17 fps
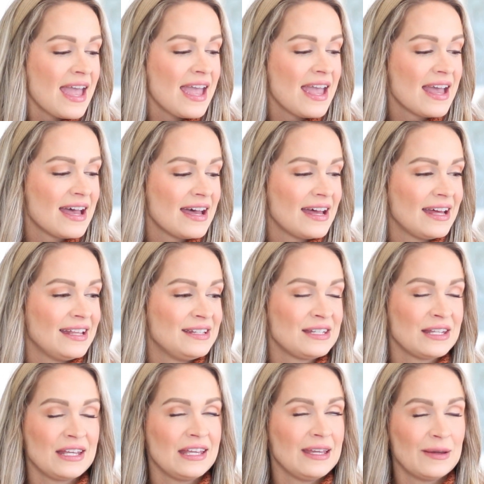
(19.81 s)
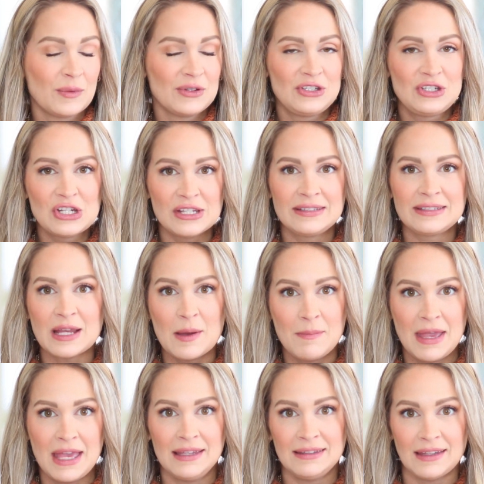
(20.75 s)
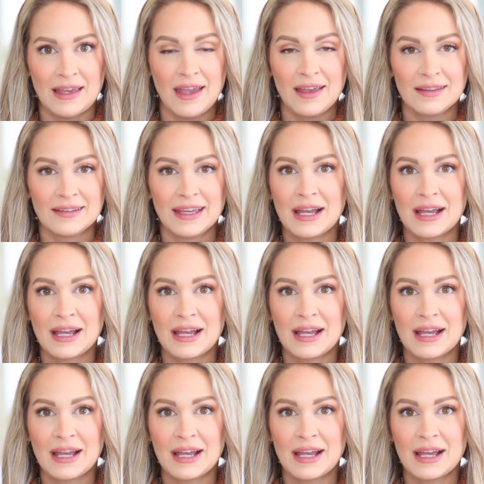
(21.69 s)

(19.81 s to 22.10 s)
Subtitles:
and it was just amazing.